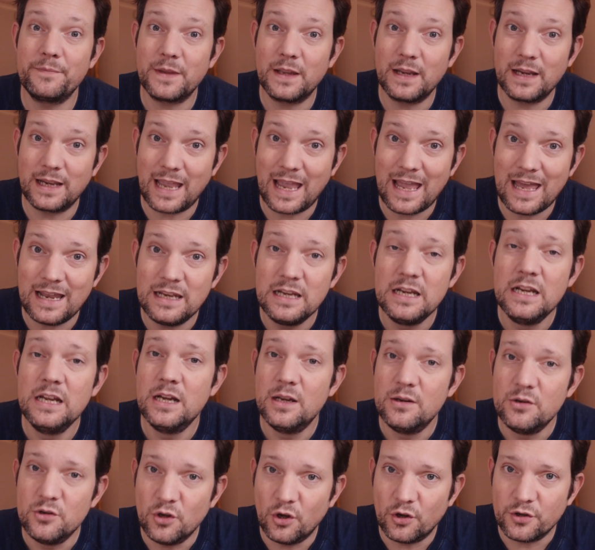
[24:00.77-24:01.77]
Again,
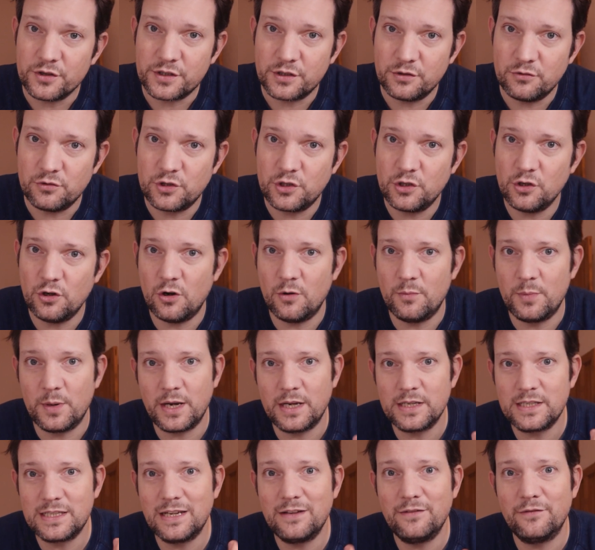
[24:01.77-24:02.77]
not too sure, but I
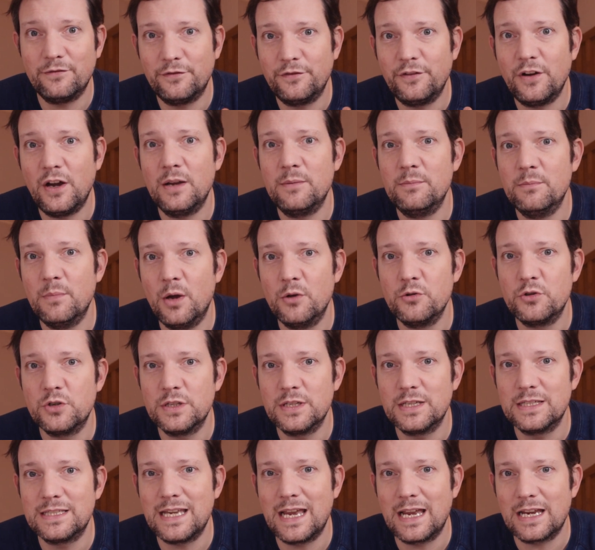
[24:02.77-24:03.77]
didn't find motion
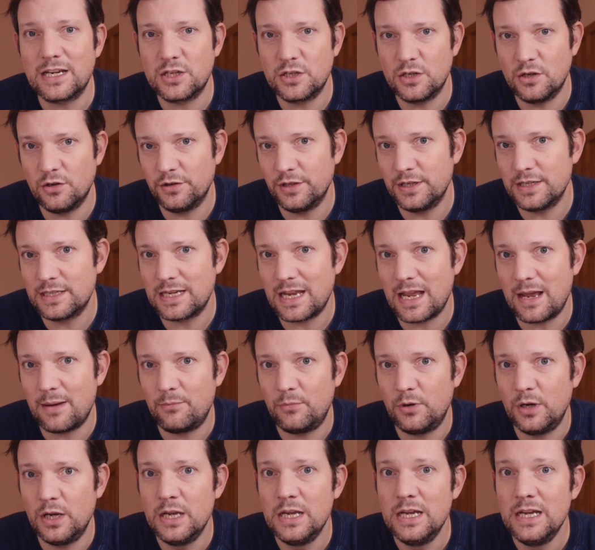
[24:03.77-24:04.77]
detection on this
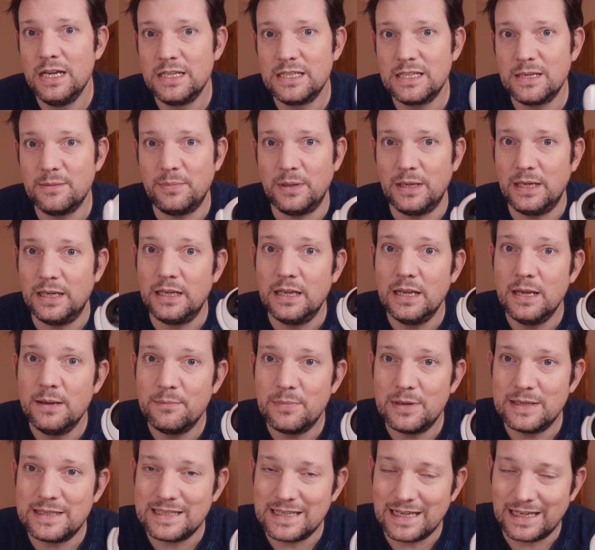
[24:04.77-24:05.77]
camera to be
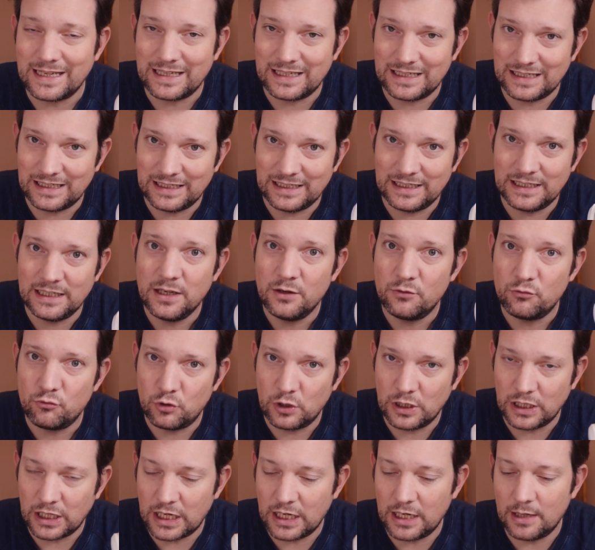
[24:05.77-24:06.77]
particularly
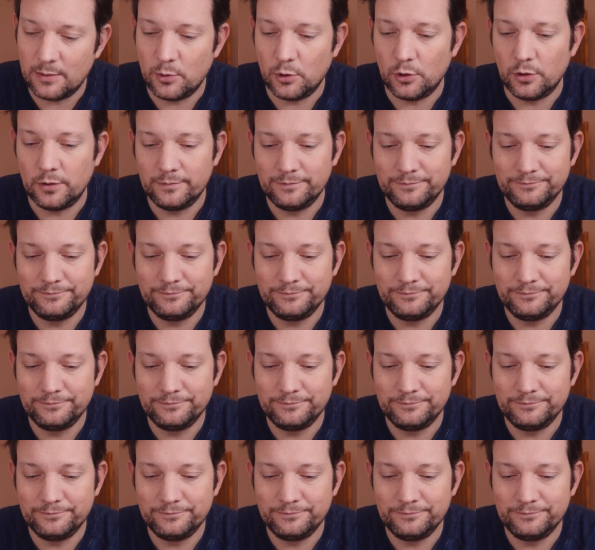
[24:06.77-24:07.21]
reliable.